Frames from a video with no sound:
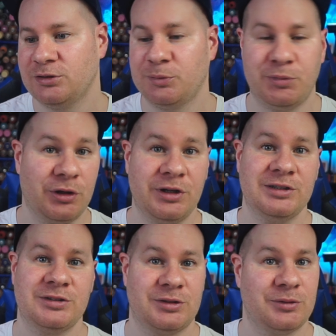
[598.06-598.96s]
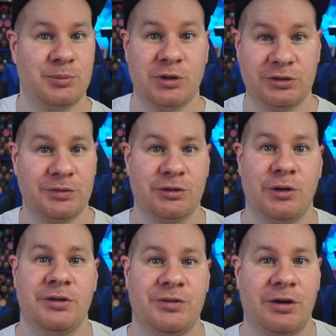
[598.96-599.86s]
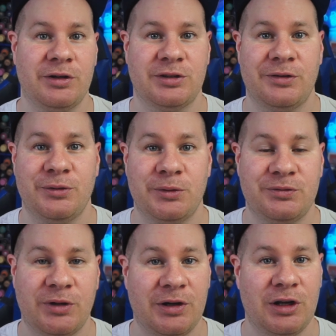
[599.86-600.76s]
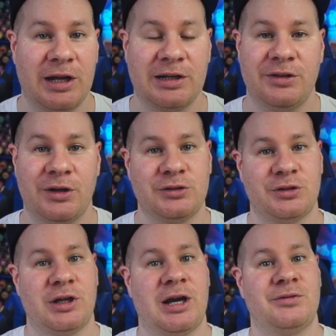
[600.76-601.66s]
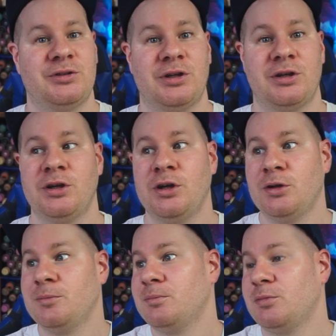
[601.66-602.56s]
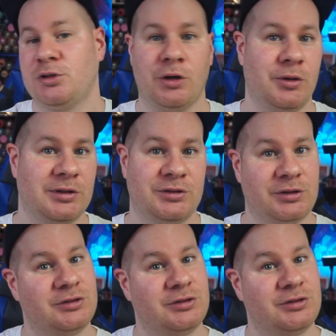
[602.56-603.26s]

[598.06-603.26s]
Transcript: to be honest, because of coronavirus, I thought it was very likely that I was going to have to go into